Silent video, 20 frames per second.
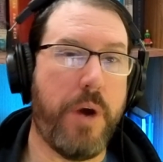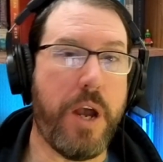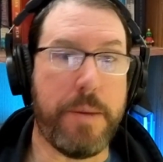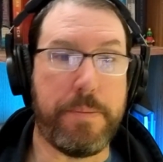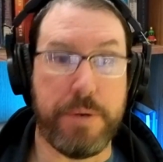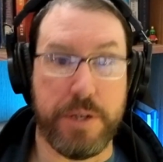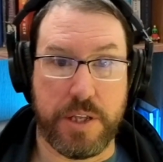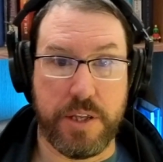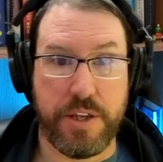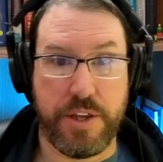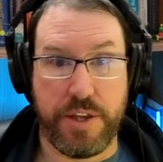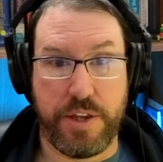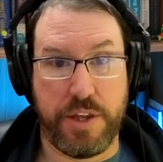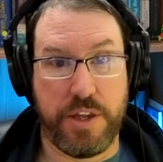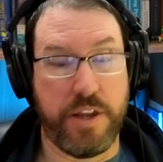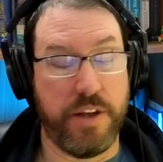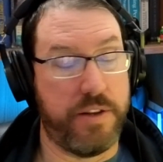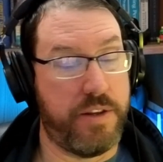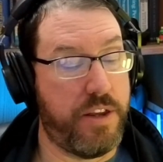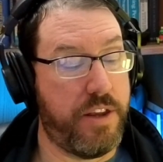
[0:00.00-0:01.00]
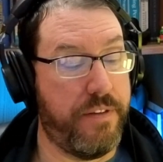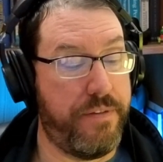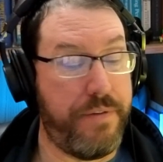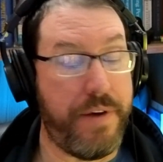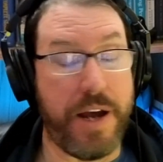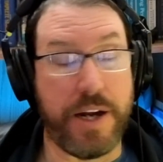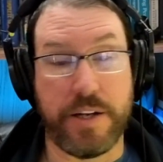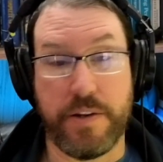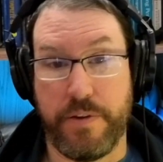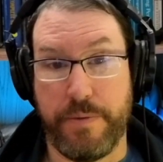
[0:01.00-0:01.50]
but the
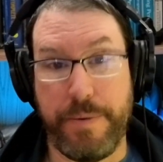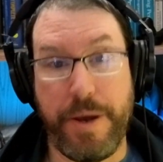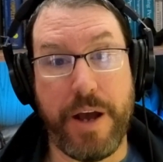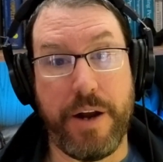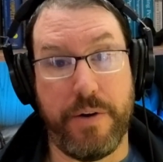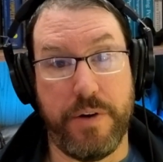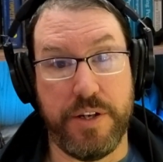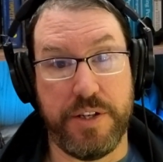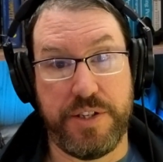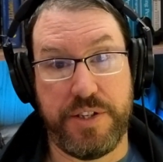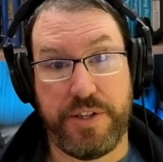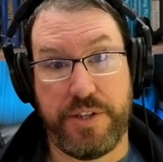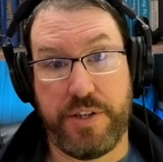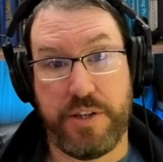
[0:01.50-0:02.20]
fact of the matter is